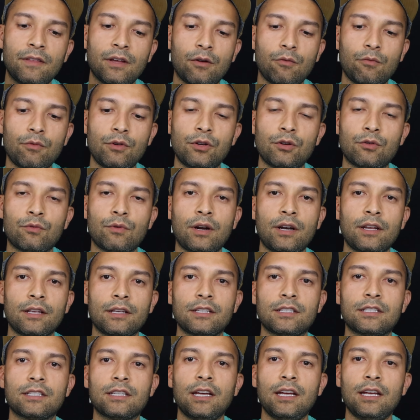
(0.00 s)
that when you're riding
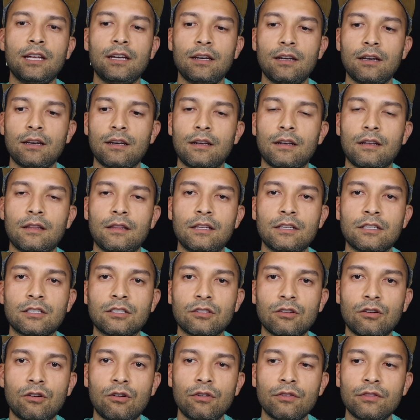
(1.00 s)
a skate this
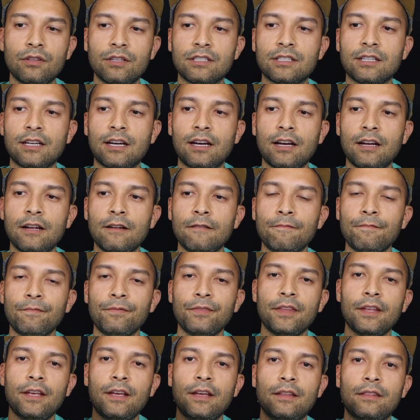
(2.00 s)
tall and this high,
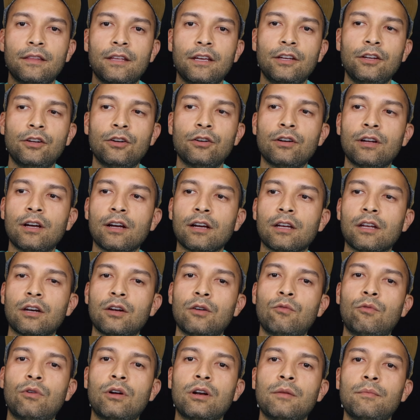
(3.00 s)
that you're not going
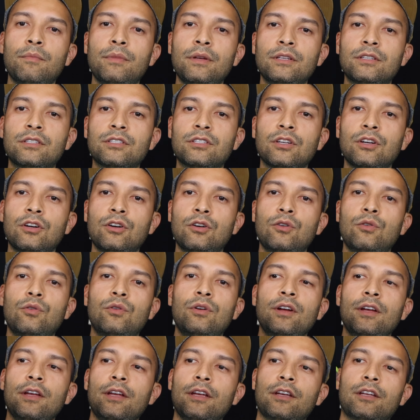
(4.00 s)
to want to be
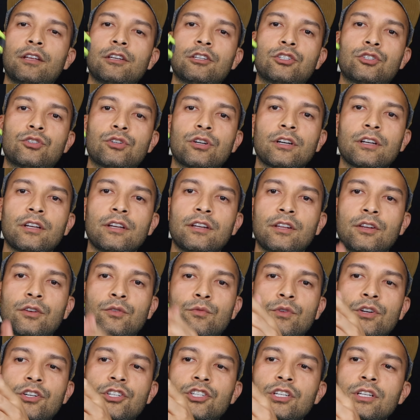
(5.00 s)
so constricted and
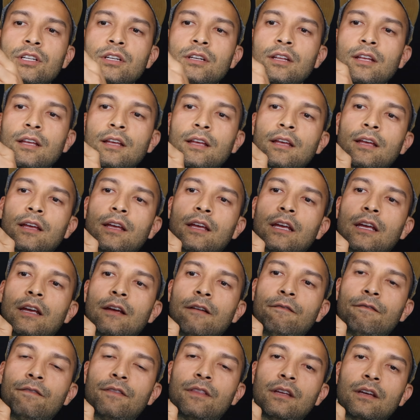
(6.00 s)
rigid
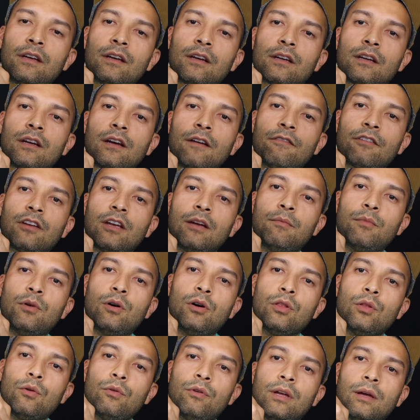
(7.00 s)
if the cuff came
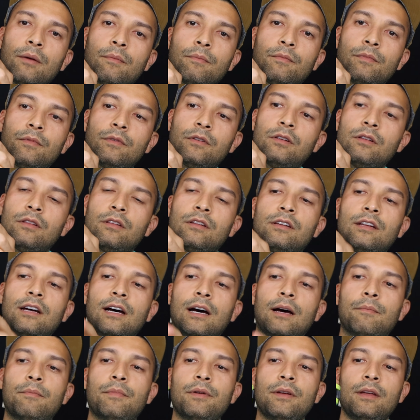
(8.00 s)
all the way up to the
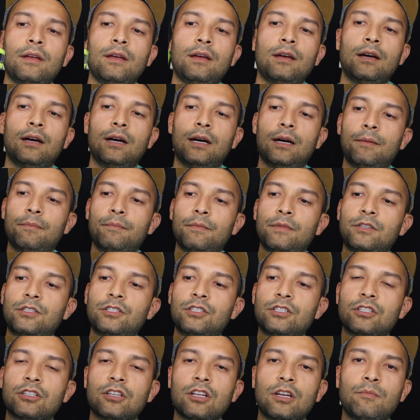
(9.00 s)
top. It's
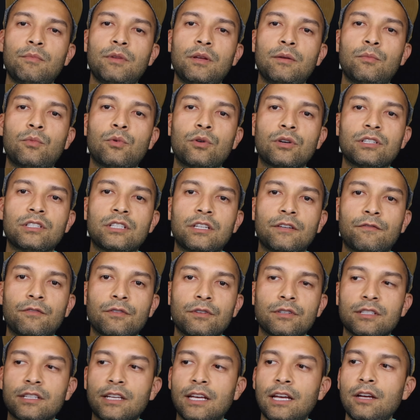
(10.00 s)
just going to be a more
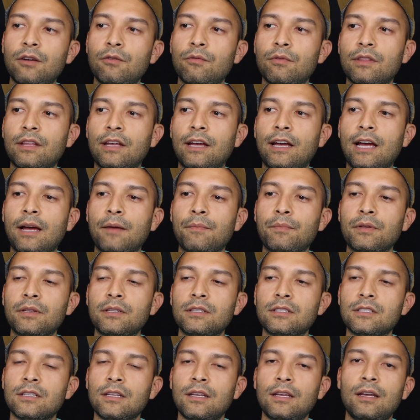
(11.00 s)
stiffer skate when that
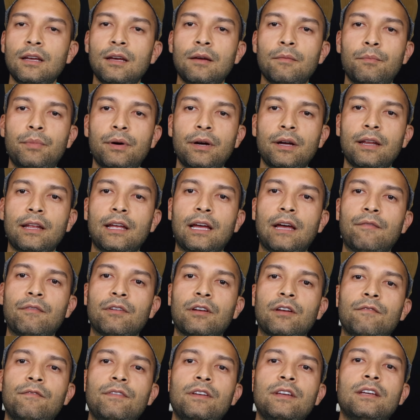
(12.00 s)
happens, but
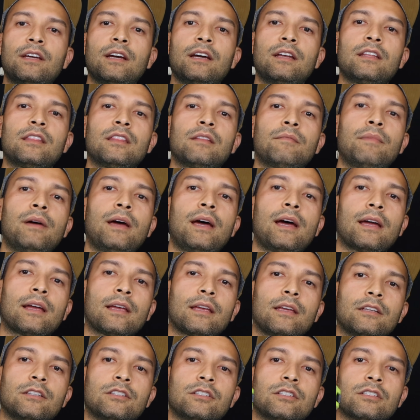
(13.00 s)
having a V-cut in the
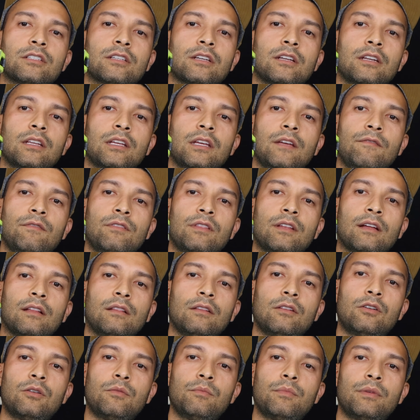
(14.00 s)
back, it's just going to give you that
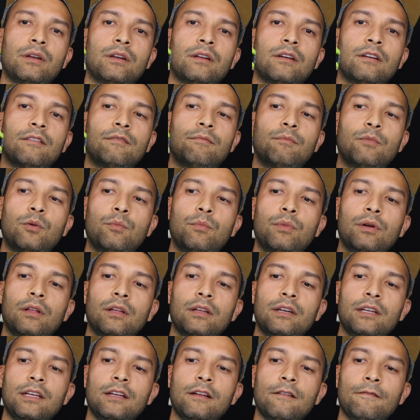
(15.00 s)
little bit of
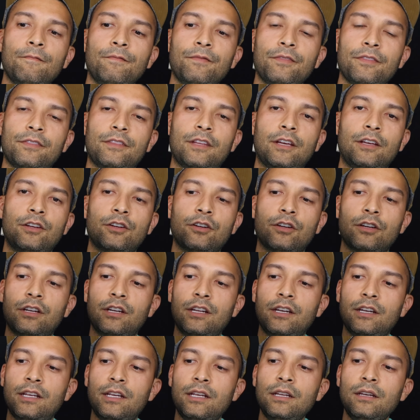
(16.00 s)
mobility that you're going
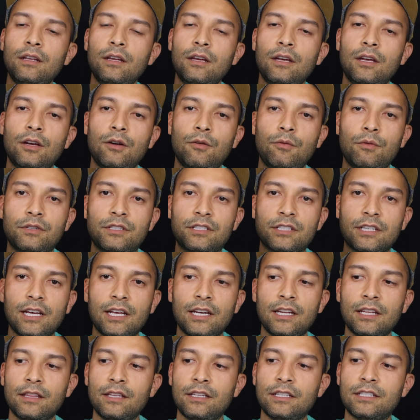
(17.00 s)
to need when
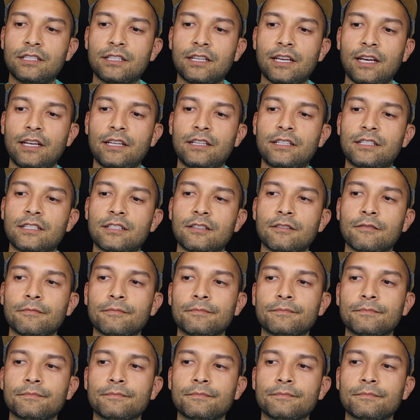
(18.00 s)
skating these skates.